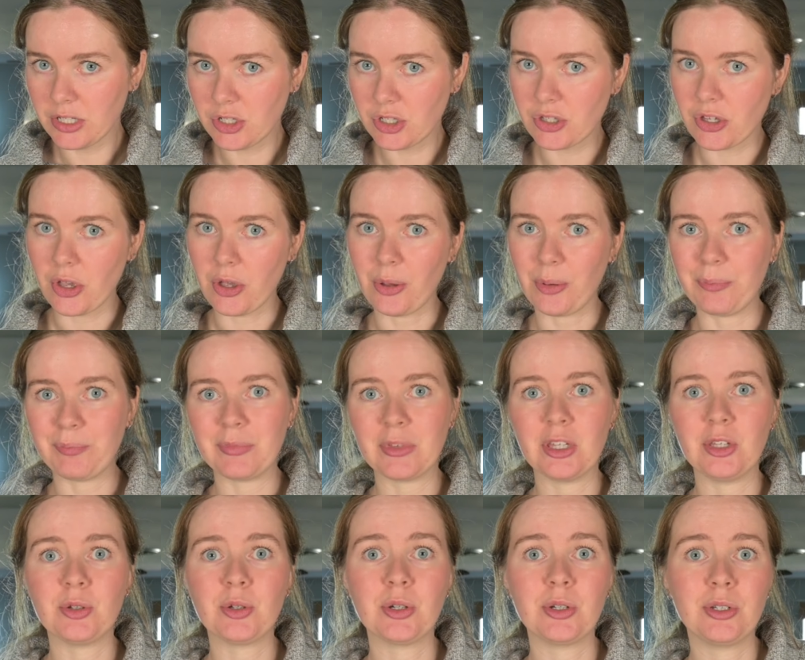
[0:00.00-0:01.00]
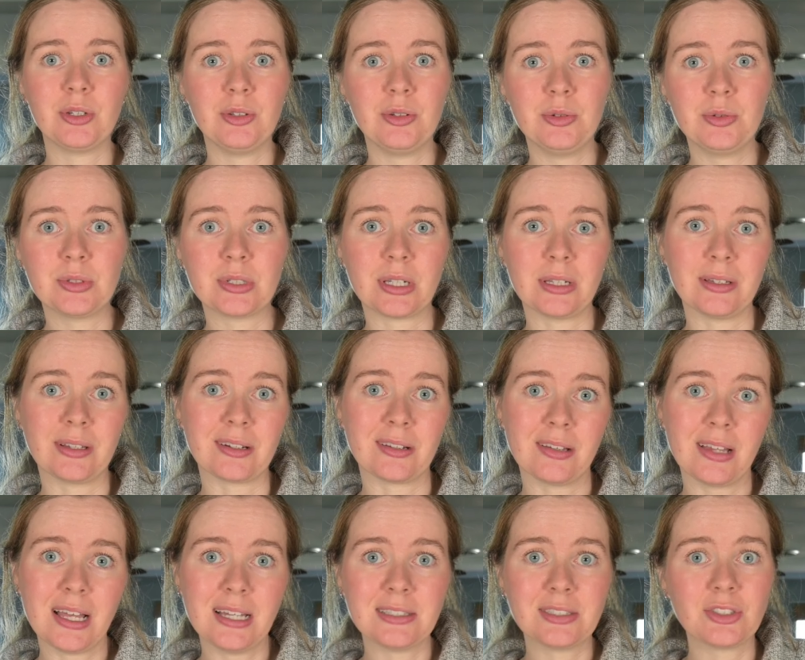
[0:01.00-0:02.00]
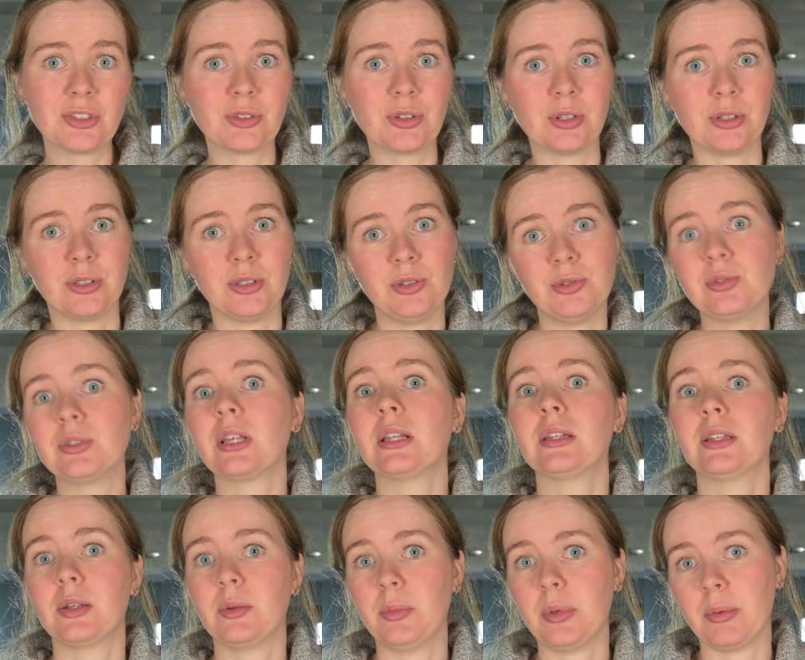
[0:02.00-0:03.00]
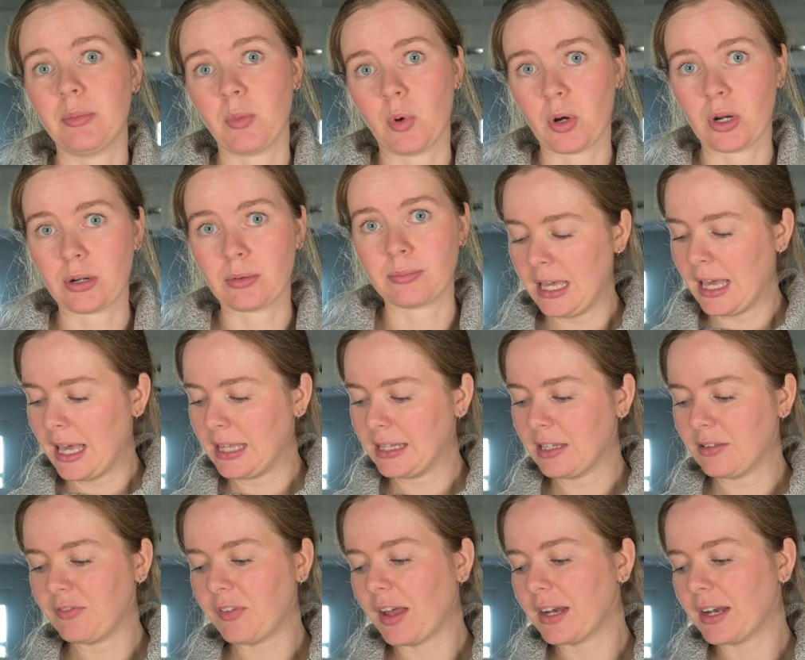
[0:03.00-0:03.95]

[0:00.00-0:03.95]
So you could use a little less, you could use a little bit more. And then